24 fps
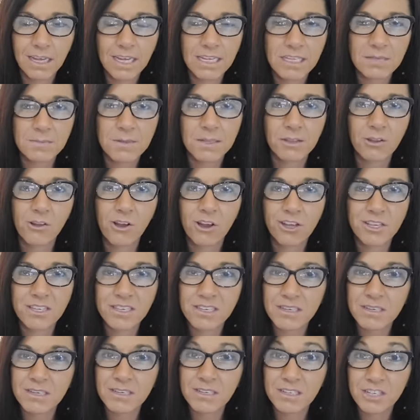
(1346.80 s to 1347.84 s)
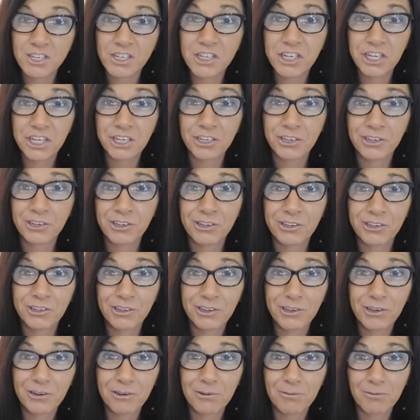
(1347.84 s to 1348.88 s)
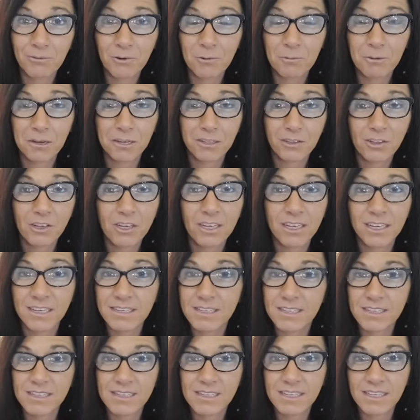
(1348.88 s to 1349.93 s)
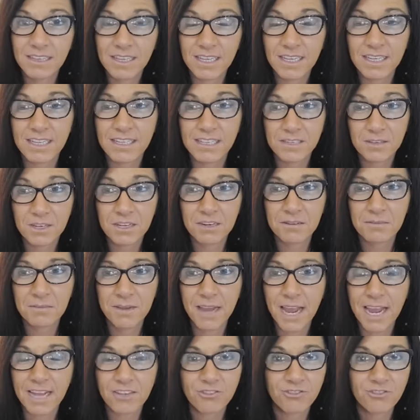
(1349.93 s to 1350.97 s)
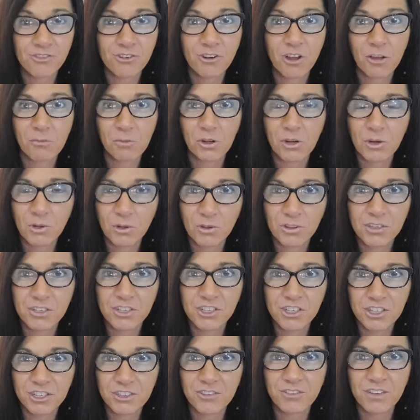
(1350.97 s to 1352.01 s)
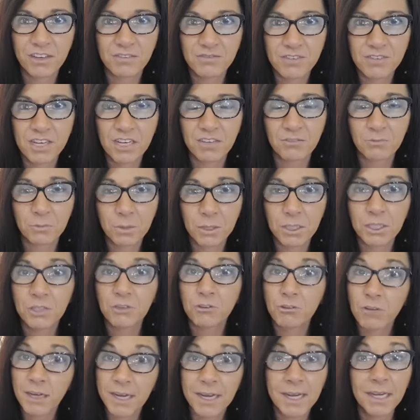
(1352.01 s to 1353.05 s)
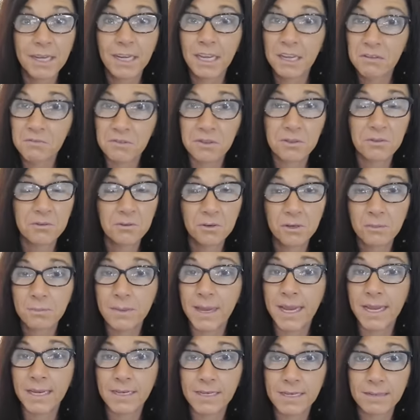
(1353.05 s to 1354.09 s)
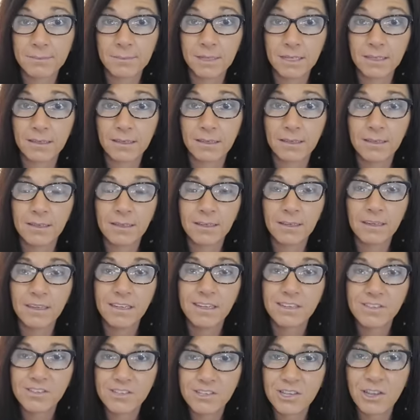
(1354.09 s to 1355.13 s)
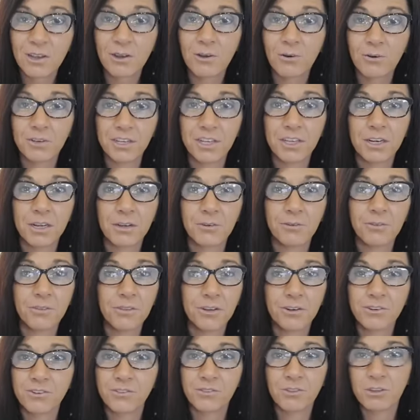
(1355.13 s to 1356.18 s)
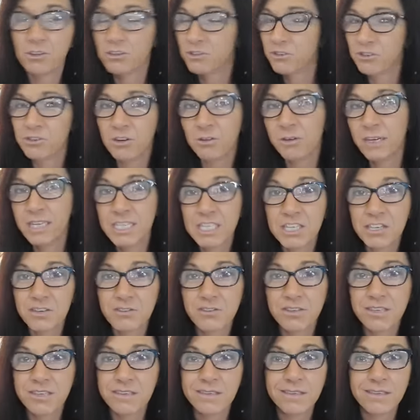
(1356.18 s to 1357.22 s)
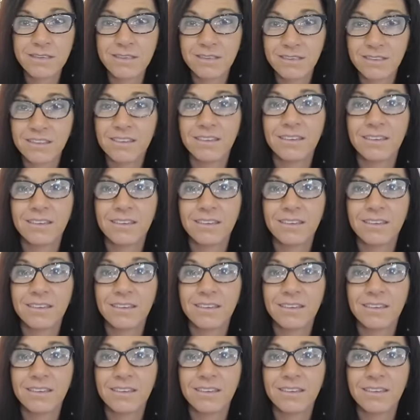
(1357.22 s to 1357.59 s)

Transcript: has been lost in this year for my clients because I think it's going to be astronomical this year. They've done really great even through a pandemic. So, you know, there, there's no excuses.